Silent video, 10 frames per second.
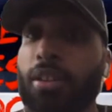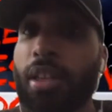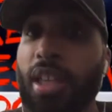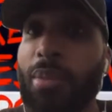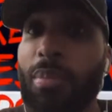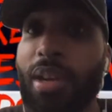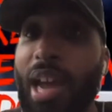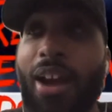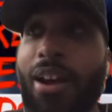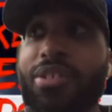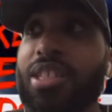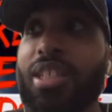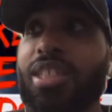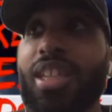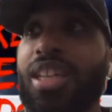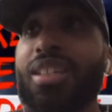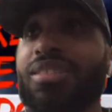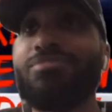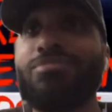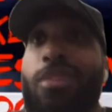it then, but now ever since then,
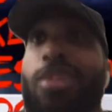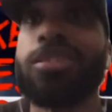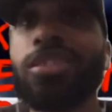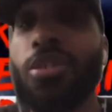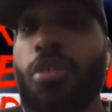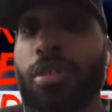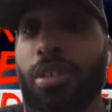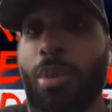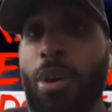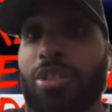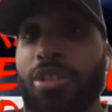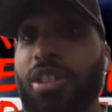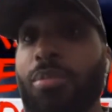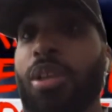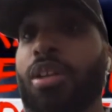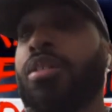he's just going through the motions to me.